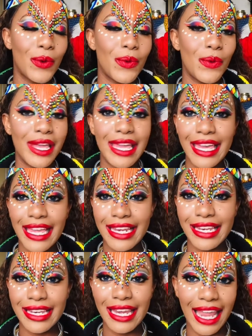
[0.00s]

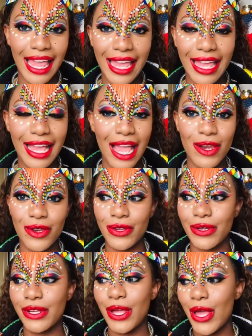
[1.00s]
queen-like, I
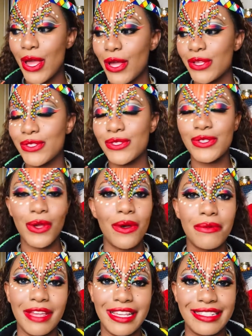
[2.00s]
look so
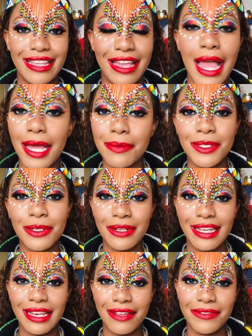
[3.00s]
amazing. I
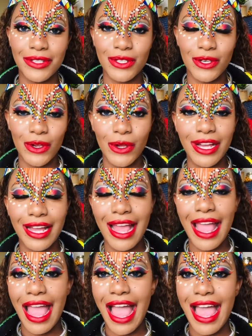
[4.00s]
absolutely love this look,
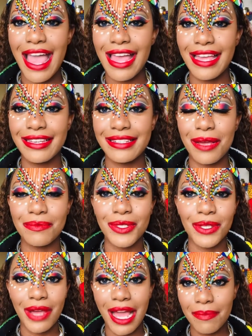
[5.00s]
and I'm
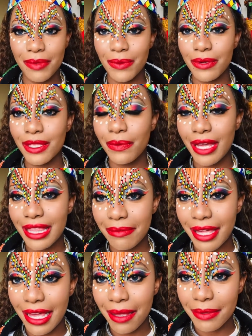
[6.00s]
so happy with the way the
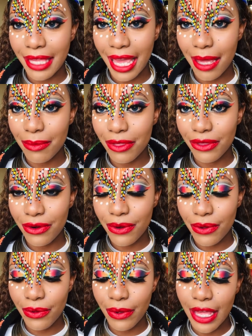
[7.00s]
makeup came
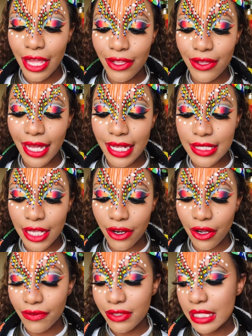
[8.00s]
through. You guys can
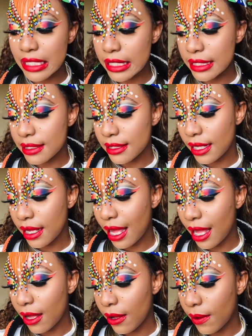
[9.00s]
obviously see
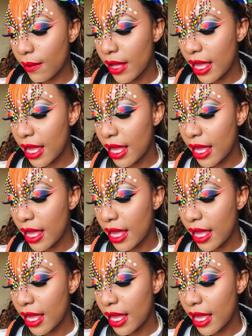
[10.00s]
how